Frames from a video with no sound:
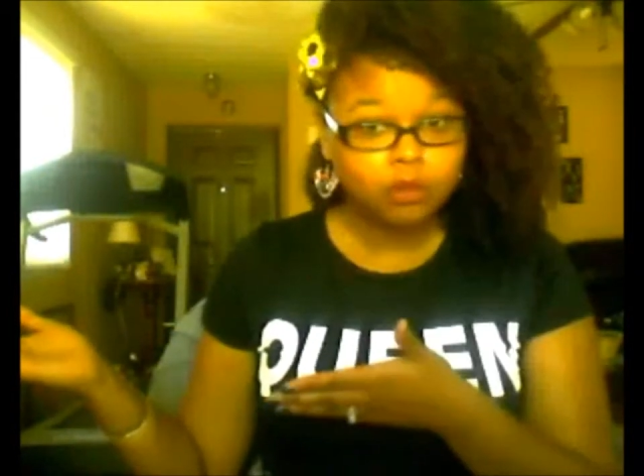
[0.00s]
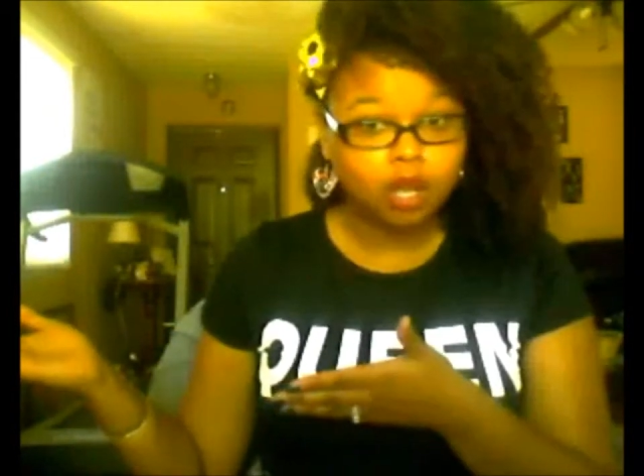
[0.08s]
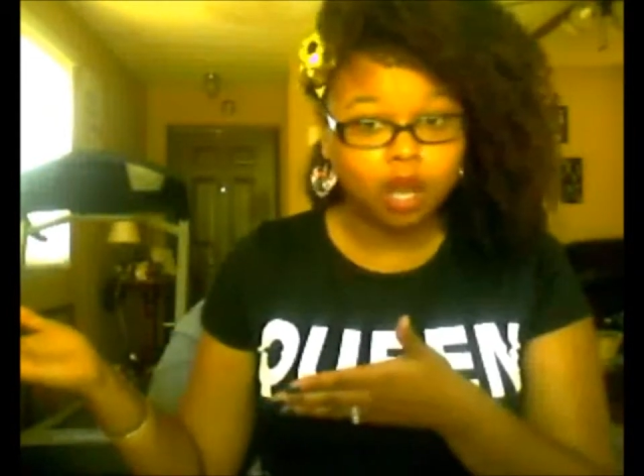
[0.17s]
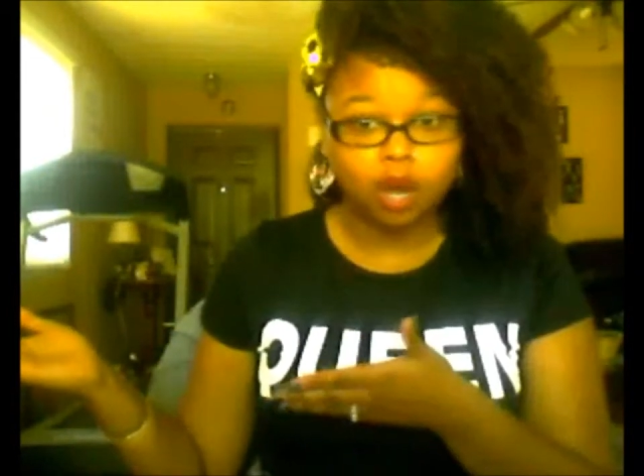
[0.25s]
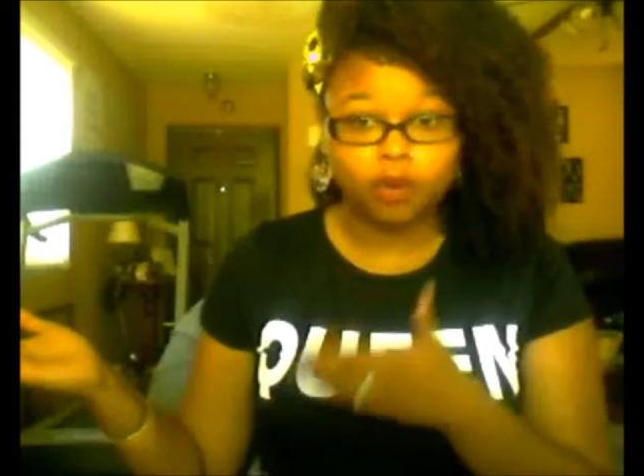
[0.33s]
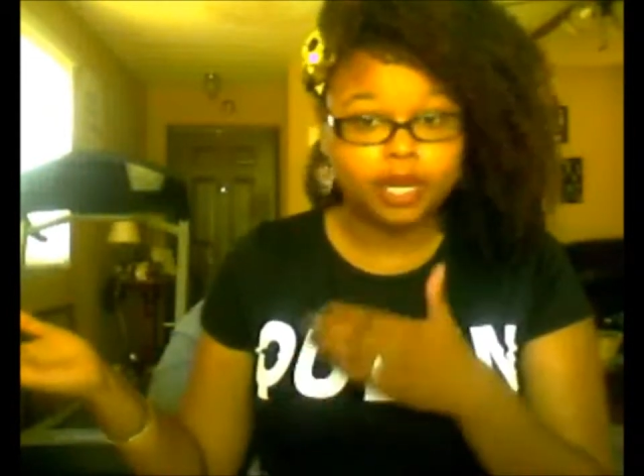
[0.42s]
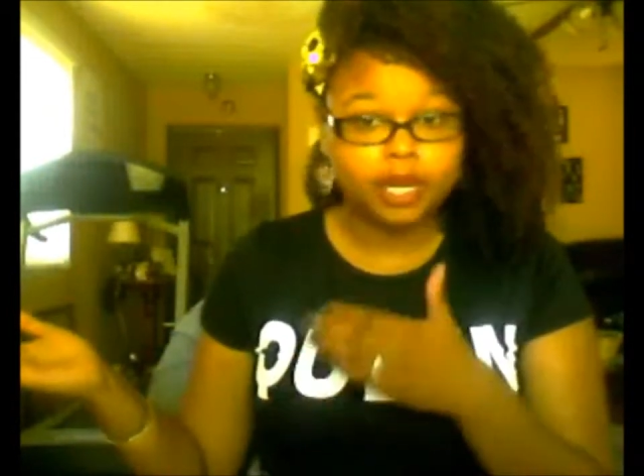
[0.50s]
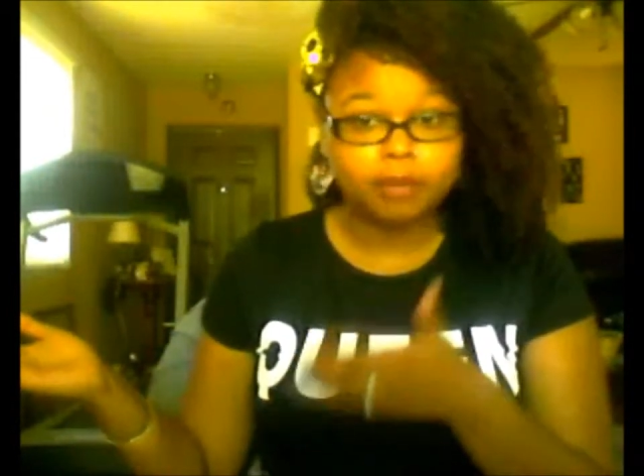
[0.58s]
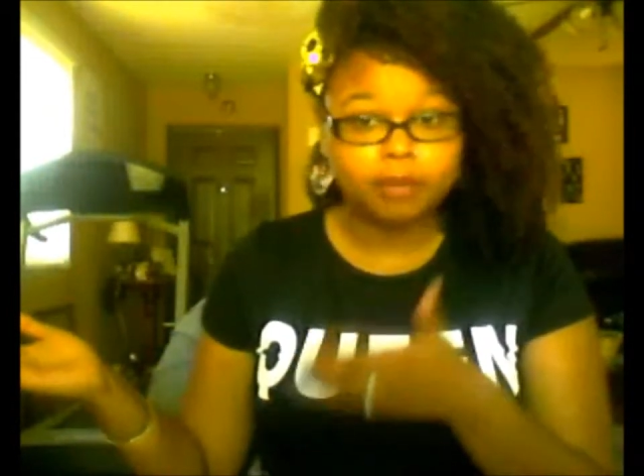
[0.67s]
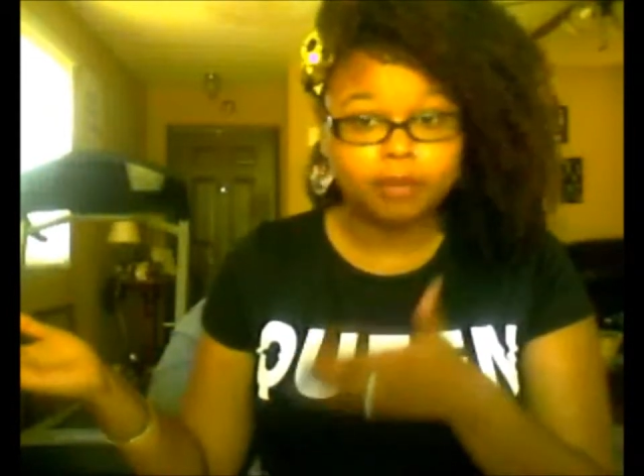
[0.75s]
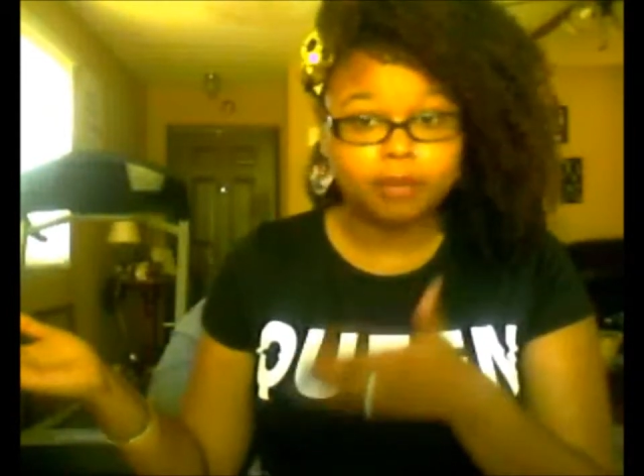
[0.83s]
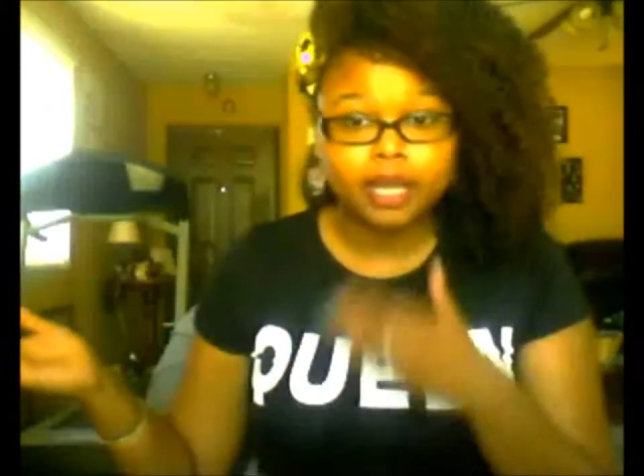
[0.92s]
already
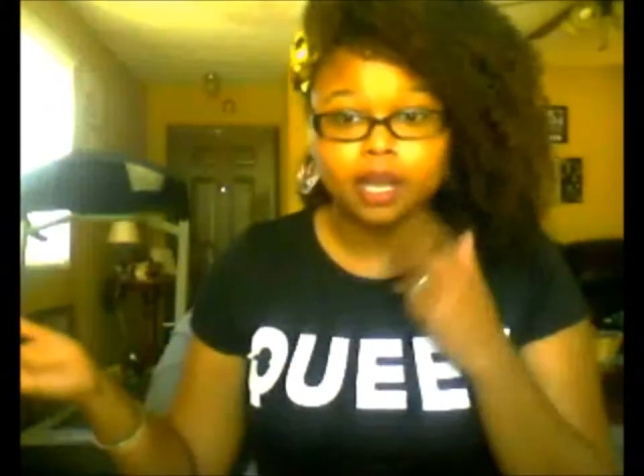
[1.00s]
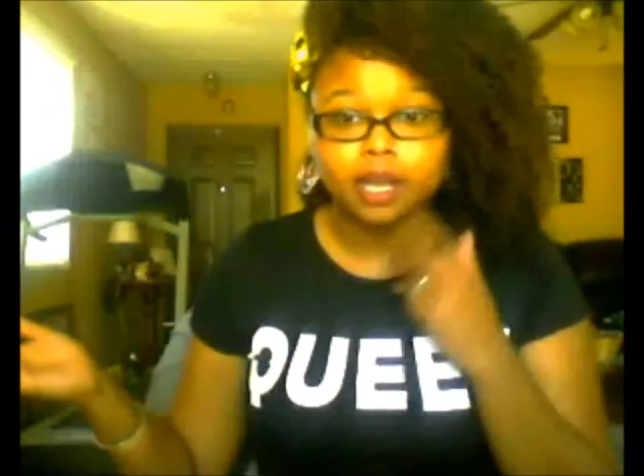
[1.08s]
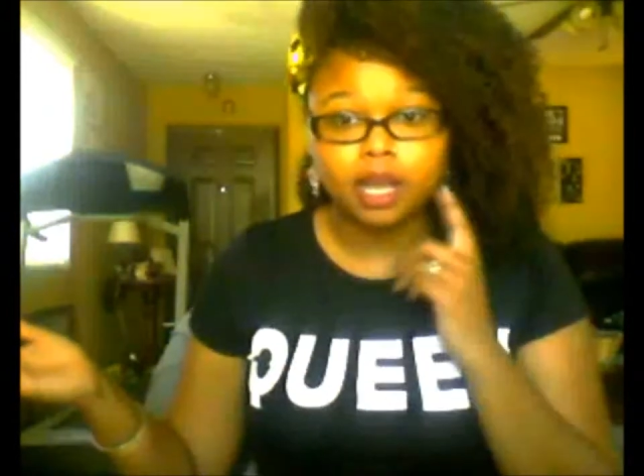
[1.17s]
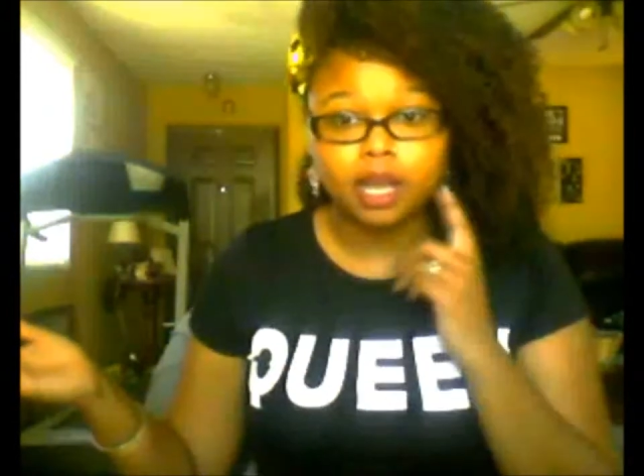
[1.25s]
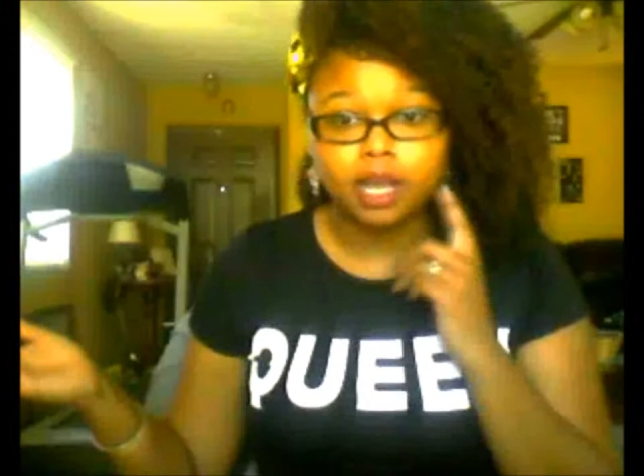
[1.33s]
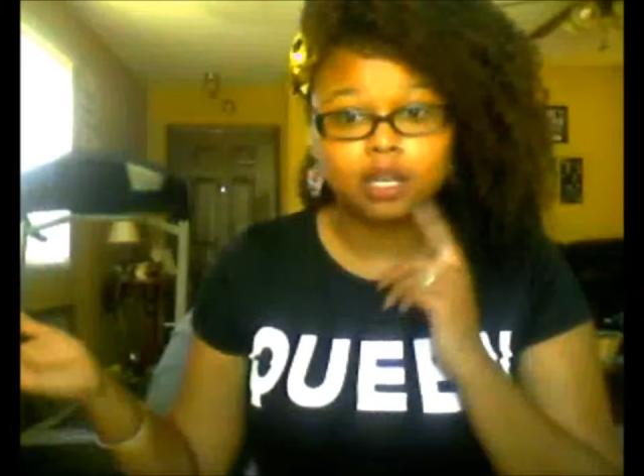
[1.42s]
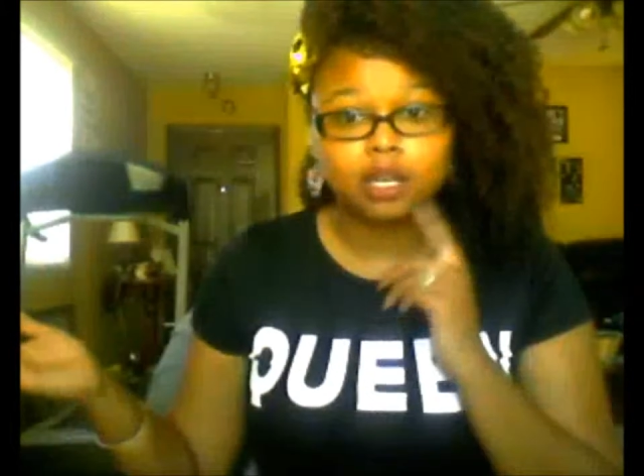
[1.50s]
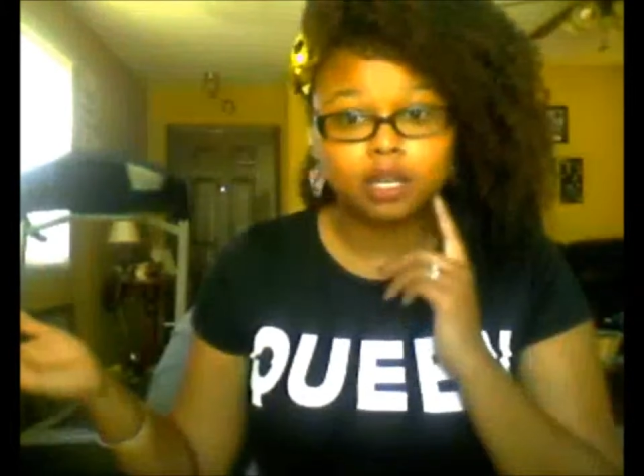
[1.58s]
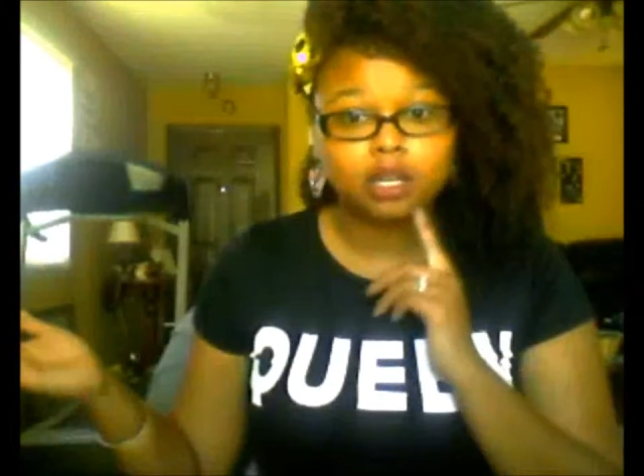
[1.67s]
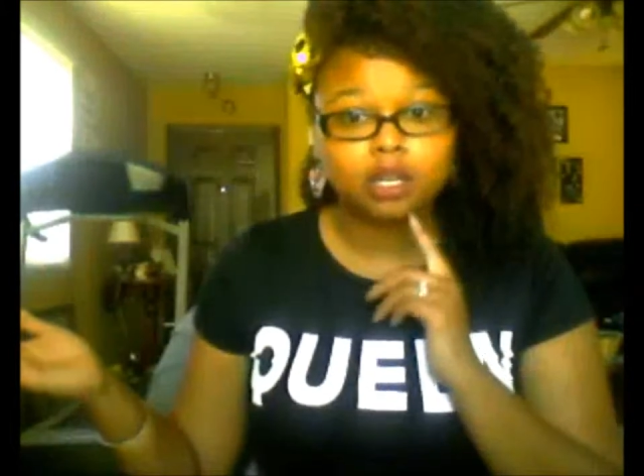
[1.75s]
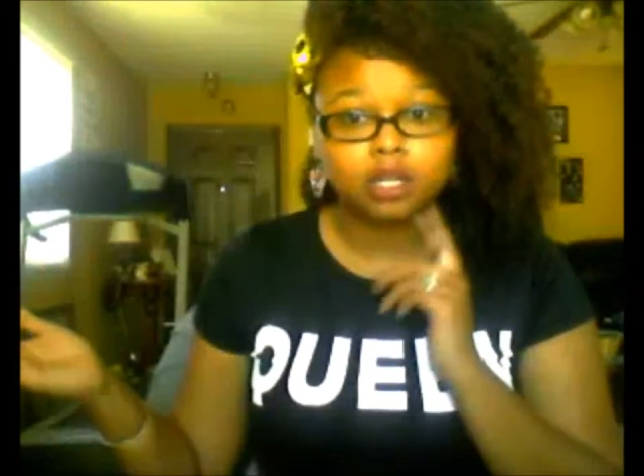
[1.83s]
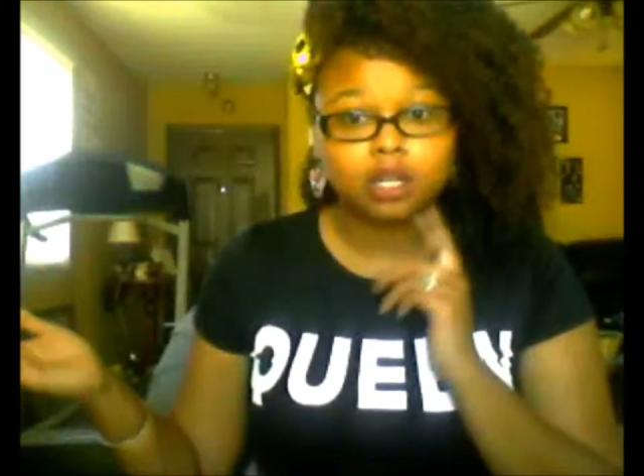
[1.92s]
made
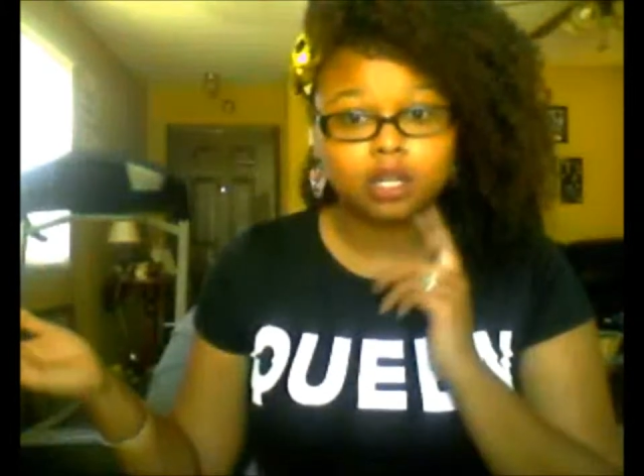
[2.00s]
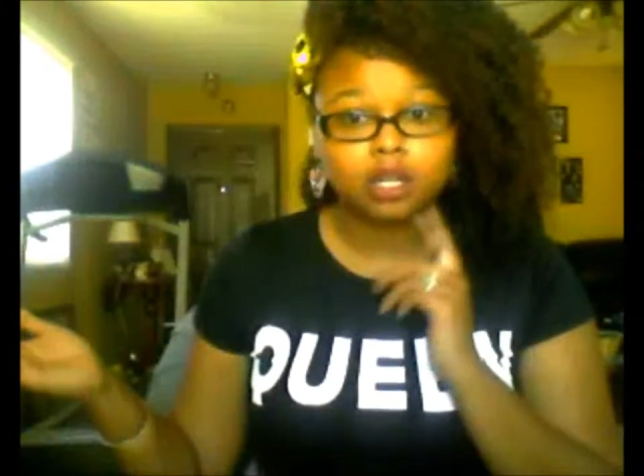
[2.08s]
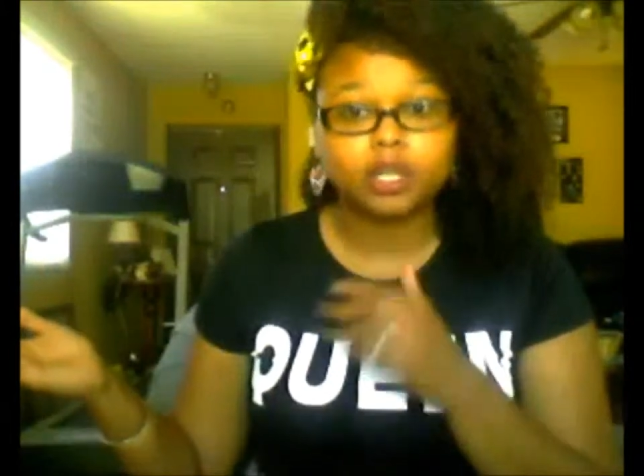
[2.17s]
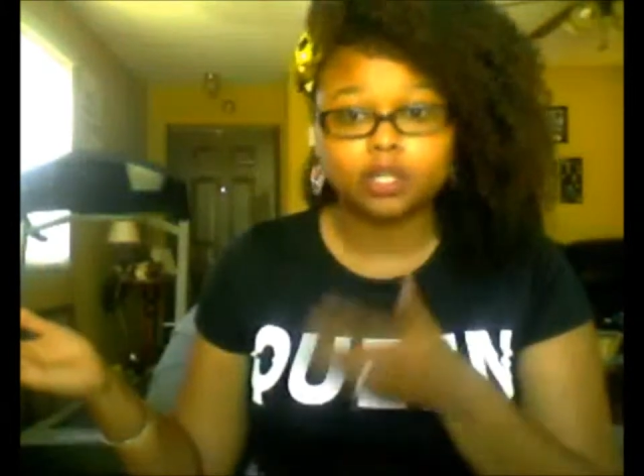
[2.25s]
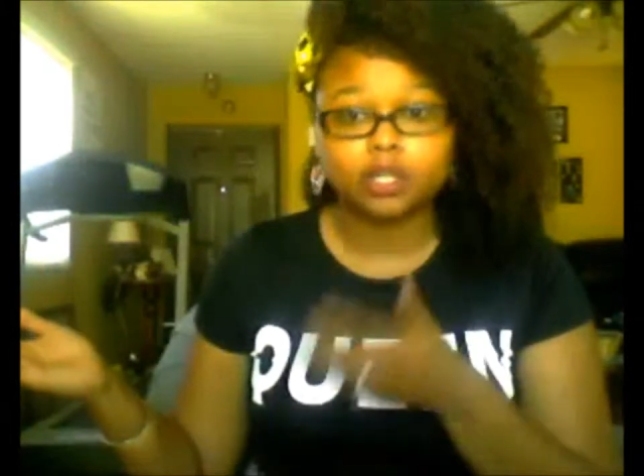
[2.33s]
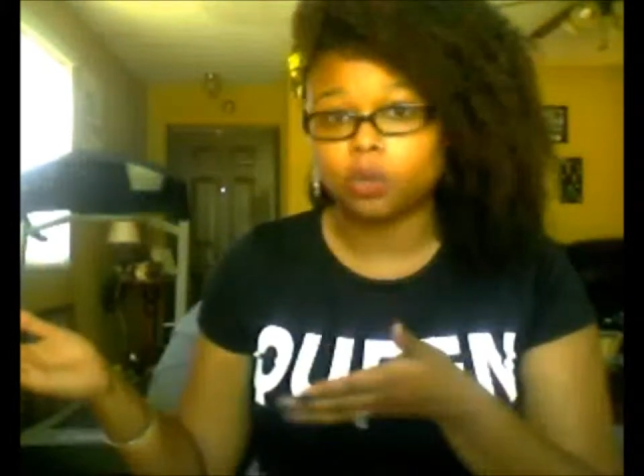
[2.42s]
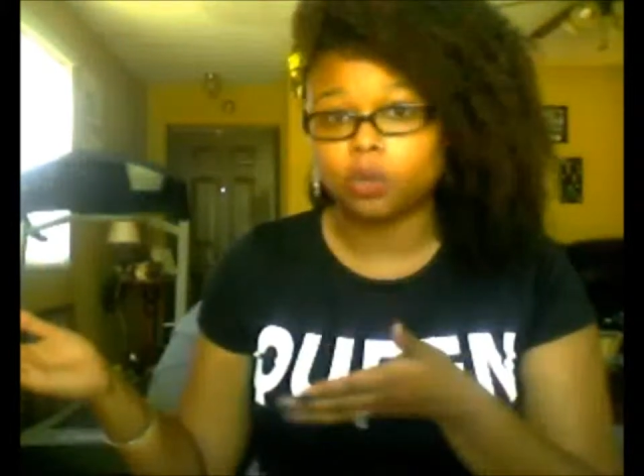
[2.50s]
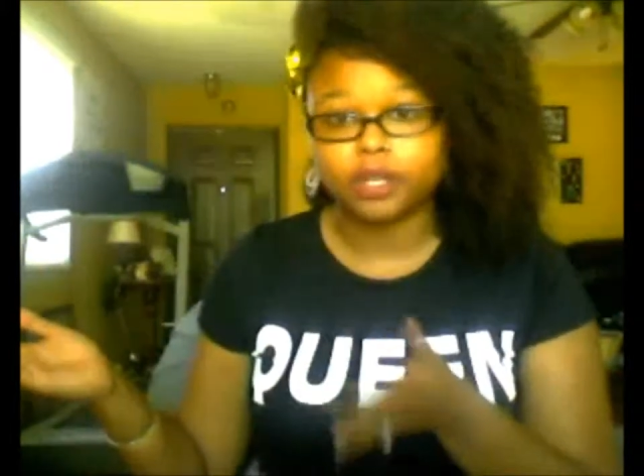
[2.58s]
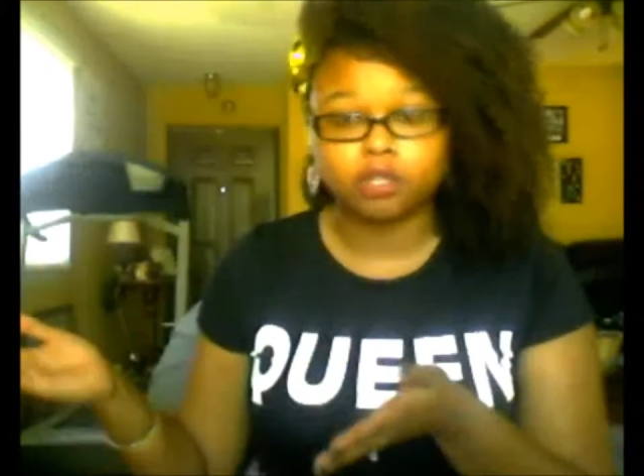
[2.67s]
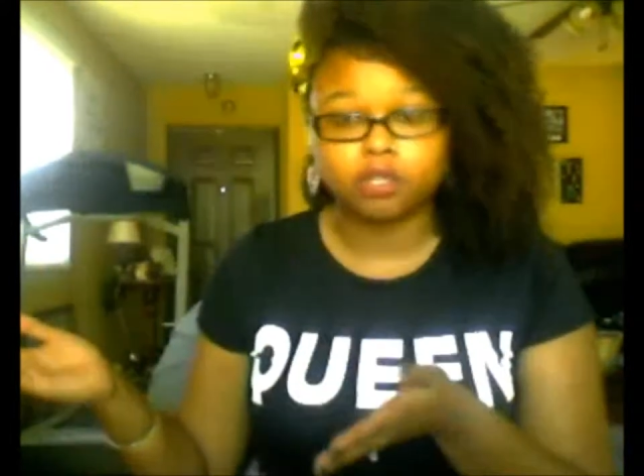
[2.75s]
clothing store that you